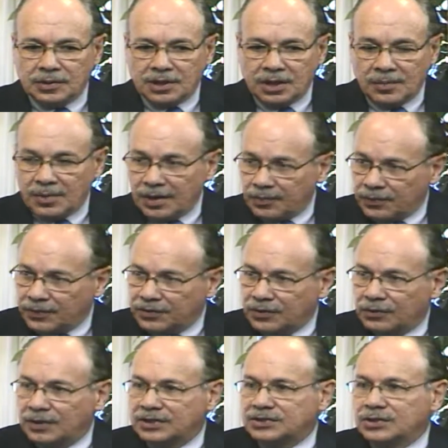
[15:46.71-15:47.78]
come up with
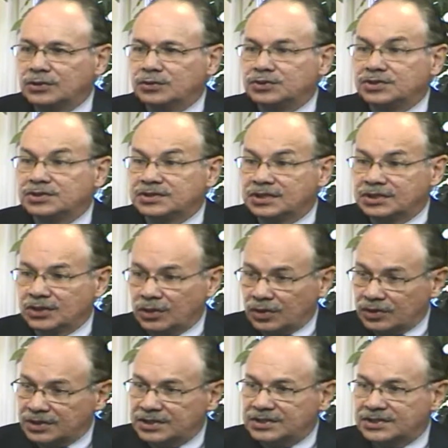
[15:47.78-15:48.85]
the resolutions right. and the
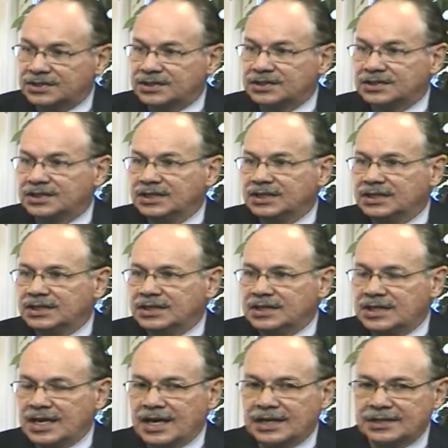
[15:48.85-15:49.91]
ordinances
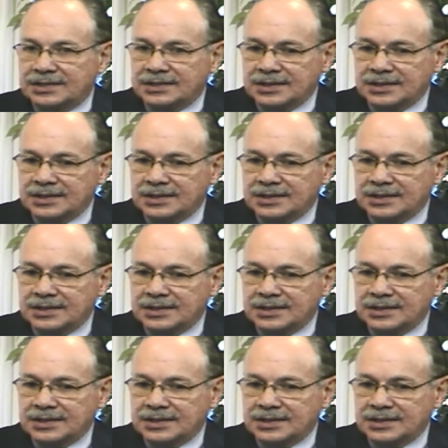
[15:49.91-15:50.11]
that.